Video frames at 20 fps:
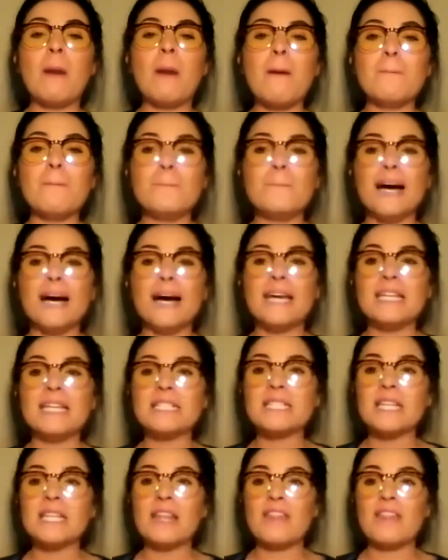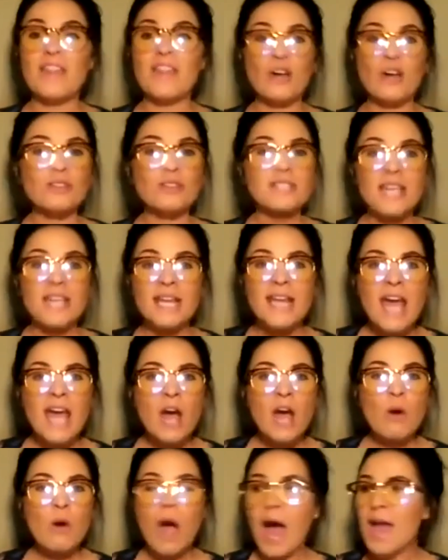But they'll say now,